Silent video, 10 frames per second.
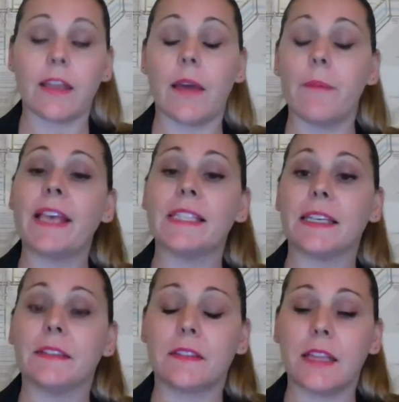
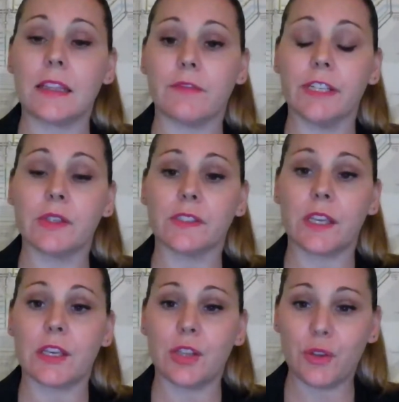amazing resource
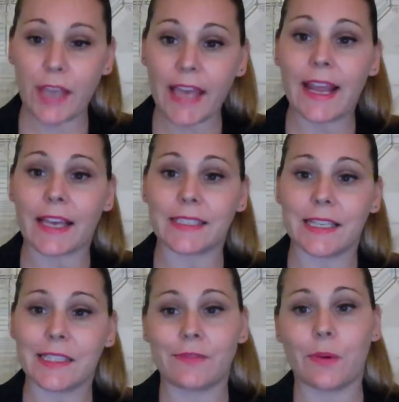that you can
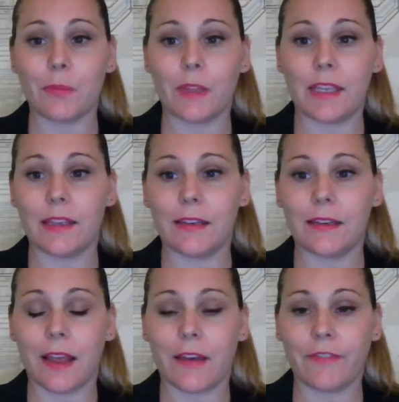access from the
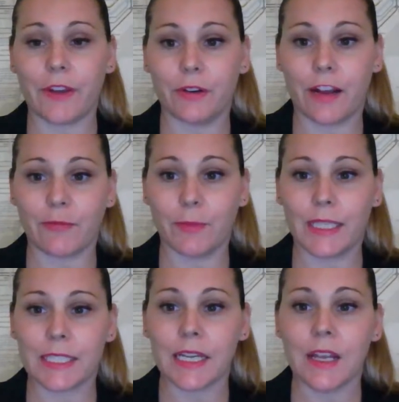federal
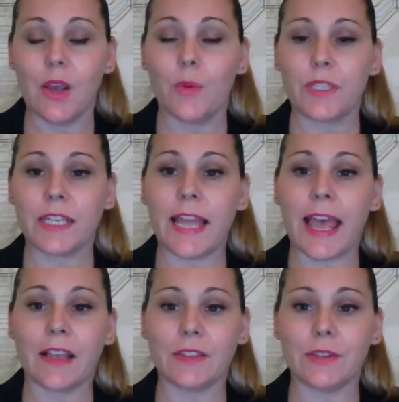government, which
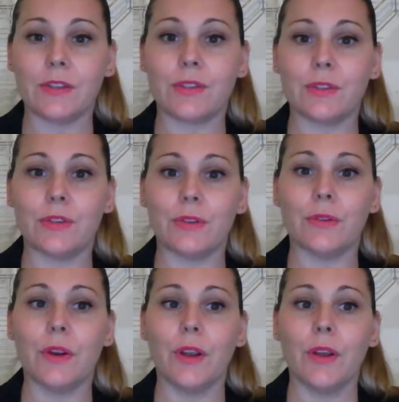allows you
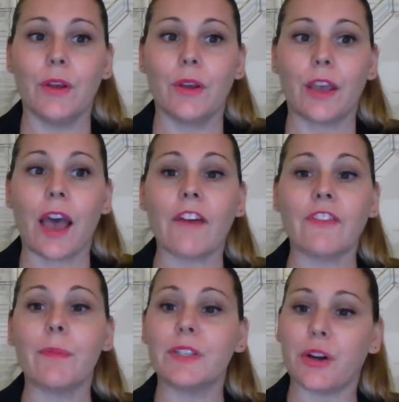to
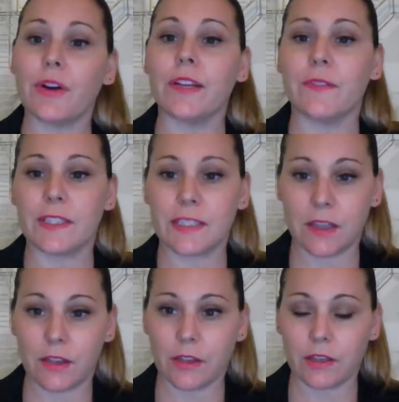cover majority of
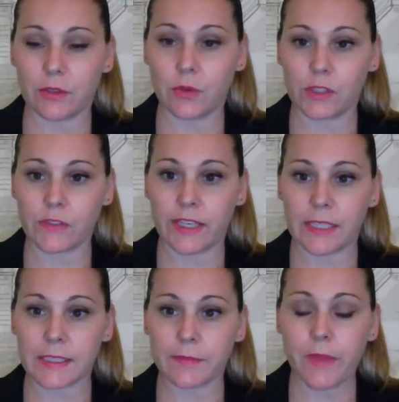the course
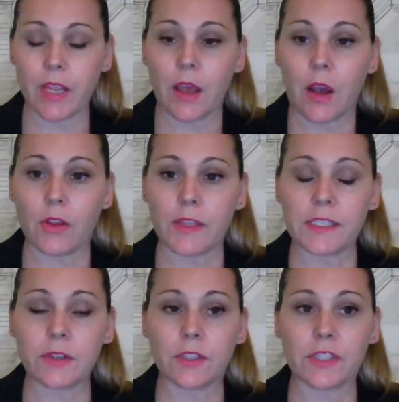fees. On
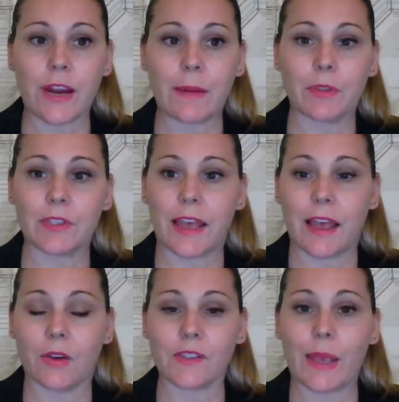this course, you're
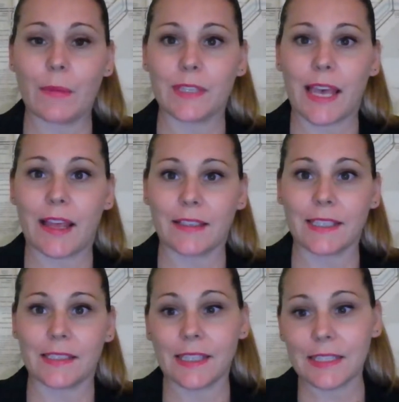also able to
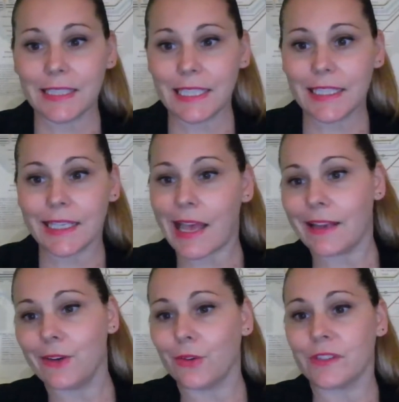access Centrelink,
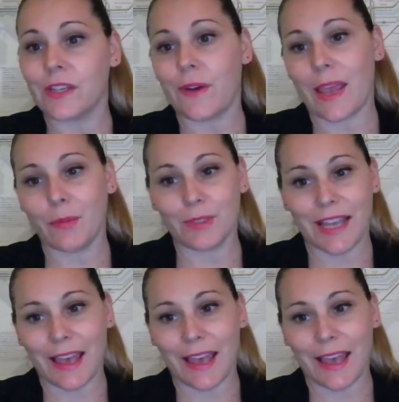and you're also able to